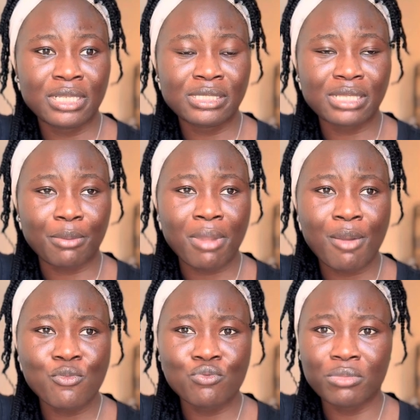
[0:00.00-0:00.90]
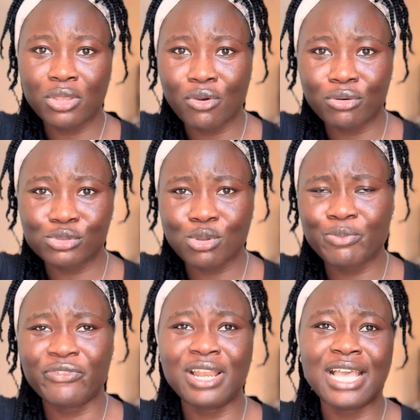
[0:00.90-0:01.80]
Sakpamumi or
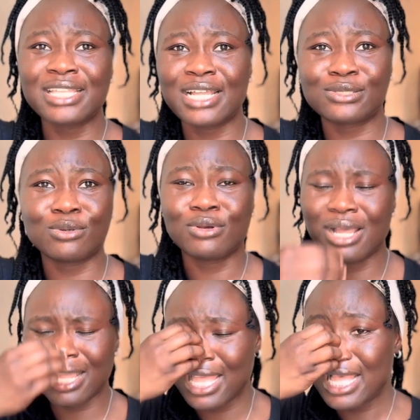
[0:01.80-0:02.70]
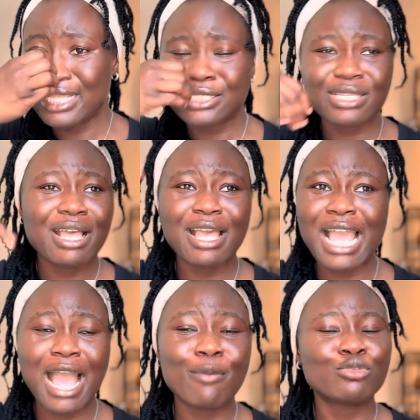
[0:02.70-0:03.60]
something like that, or
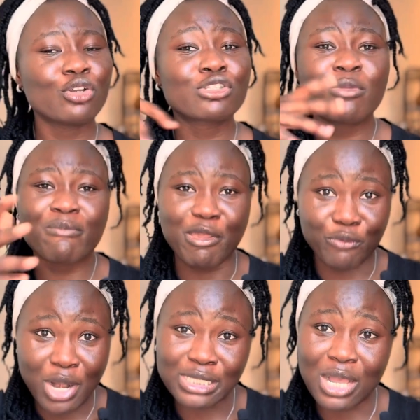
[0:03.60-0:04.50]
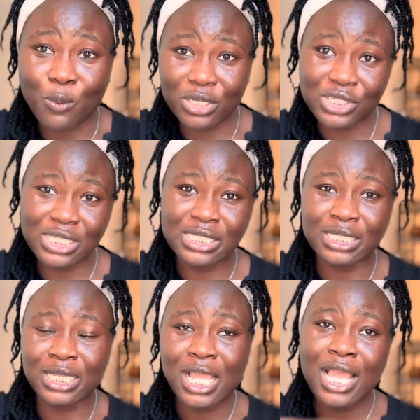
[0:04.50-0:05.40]
I'm sure some of my friends that watch it,
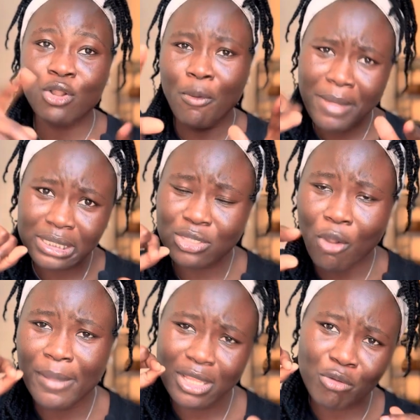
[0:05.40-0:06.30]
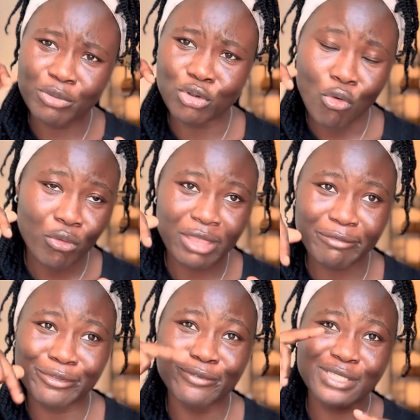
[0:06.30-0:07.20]
comment down below
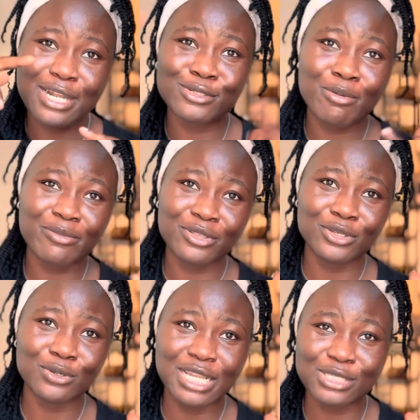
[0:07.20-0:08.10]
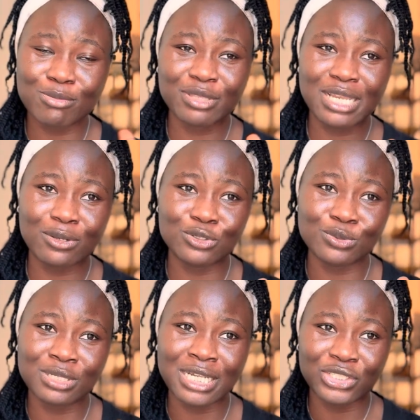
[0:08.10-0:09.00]
if you've said something or there's something that
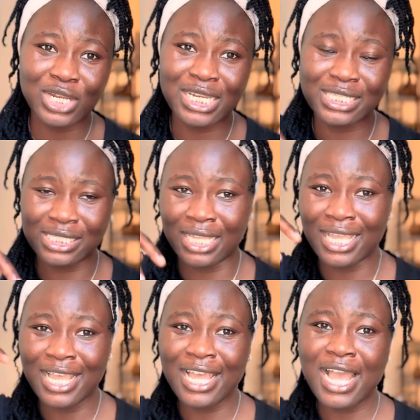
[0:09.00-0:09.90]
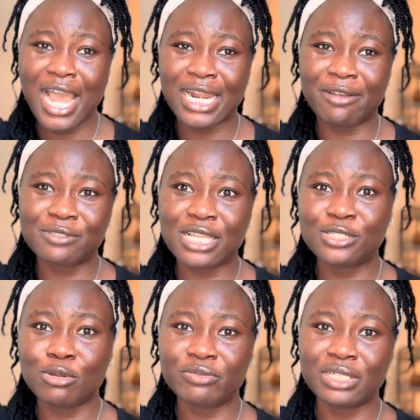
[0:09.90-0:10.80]
you naturally say and I've said
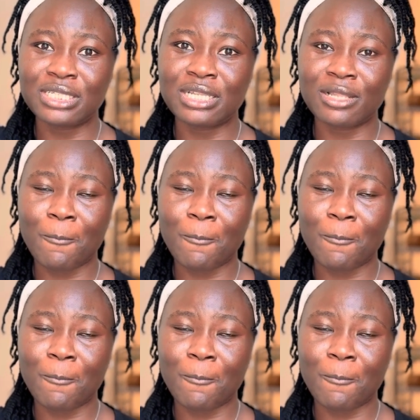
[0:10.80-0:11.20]
something